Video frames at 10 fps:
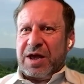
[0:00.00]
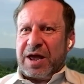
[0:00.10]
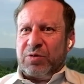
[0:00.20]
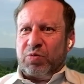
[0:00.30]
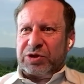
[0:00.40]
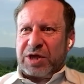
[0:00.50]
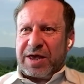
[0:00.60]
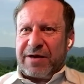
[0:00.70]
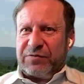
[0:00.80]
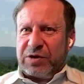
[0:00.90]
And what
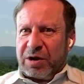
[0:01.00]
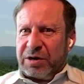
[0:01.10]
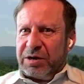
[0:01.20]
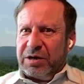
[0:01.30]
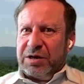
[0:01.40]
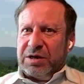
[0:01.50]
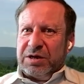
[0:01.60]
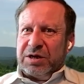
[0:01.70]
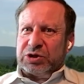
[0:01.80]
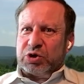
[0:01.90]
they have done
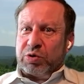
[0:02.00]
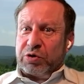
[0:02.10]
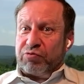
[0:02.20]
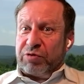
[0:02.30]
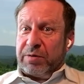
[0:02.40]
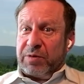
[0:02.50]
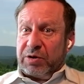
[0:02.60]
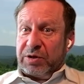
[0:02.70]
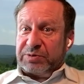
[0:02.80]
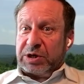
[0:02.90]
is to agree
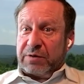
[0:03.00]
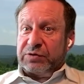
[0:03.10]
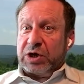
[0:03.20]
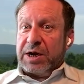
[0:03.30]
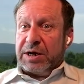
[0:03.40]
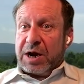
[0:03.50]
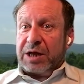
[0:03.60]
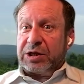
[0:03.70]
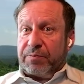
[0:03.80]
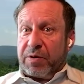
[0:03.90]
among themselves
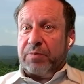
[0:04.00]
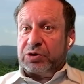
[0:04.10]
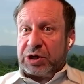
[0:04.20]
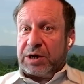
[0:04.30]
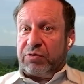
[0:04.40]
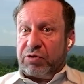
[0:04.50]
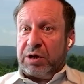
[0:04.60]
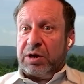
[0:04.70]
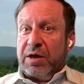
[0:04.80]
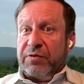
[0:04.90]
not to publish
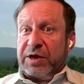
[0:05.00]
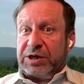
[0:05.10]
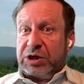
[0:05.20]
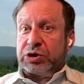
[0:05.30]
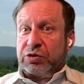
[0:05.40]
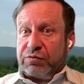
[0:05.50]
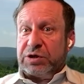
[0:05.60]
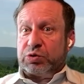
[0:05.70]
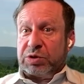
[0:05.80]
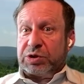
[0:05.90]
anything that
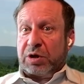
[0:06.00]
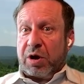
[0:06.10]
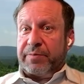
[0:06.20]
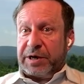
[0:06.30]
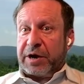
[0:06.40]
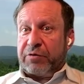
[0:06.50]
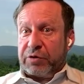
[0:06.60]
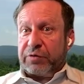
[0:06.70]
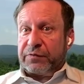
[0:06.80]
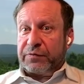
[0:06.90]
disagrees with the climate
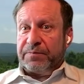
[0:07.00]
narrative.